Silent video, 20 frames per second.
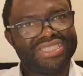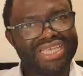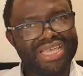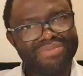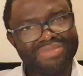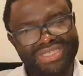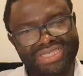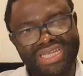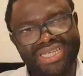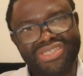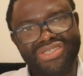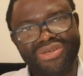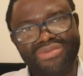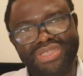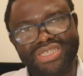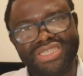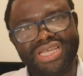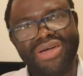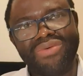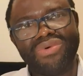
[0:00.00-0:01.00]
James says
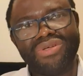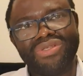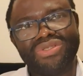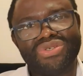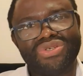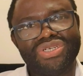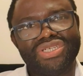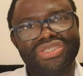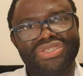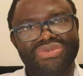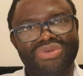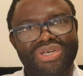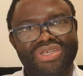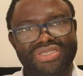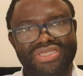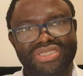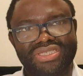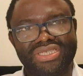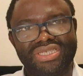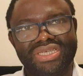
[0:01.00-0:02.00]
something I want to read to
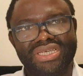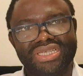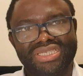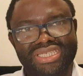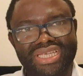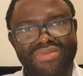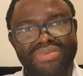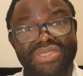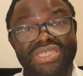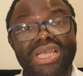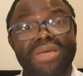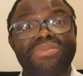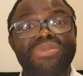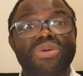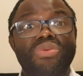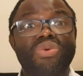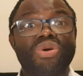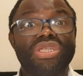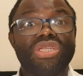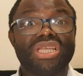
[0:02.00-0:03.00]
us. James
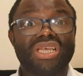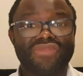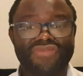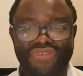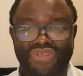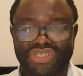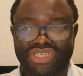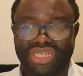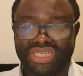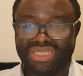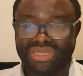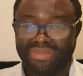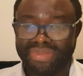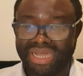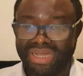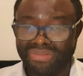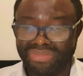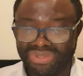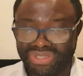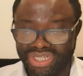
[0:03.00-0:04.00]
chapter 1 and verse 8, the
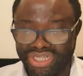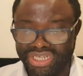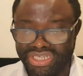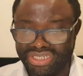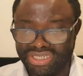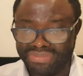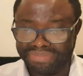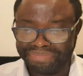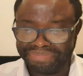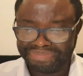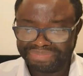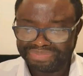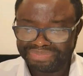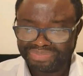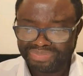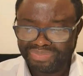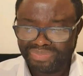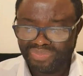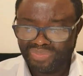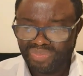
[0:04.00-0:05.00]
Bible says,
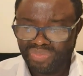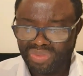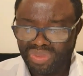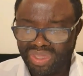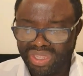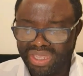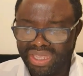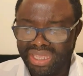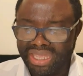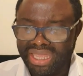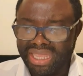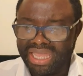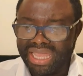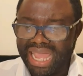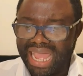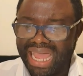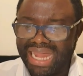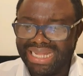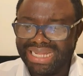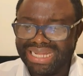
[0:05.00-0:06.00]

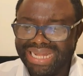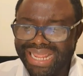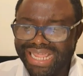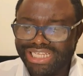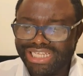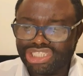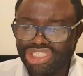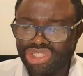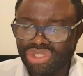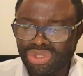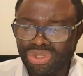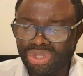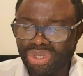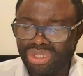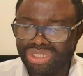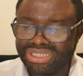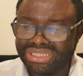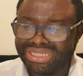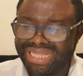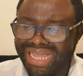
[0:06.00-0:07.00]
And let
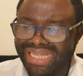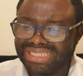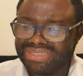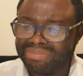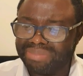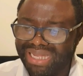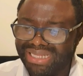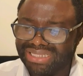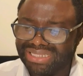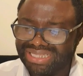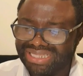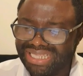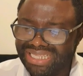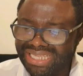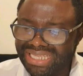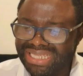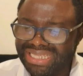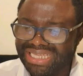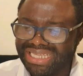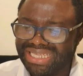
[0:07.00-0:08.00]
not that man
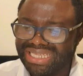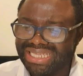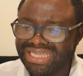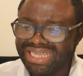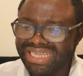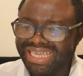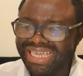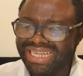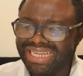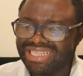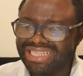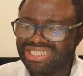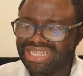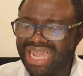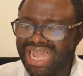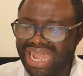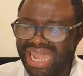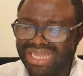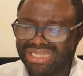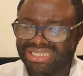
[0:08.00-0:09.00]
think in his
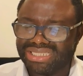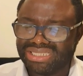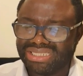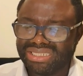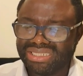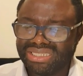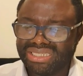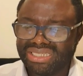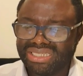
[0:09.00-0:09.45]
heart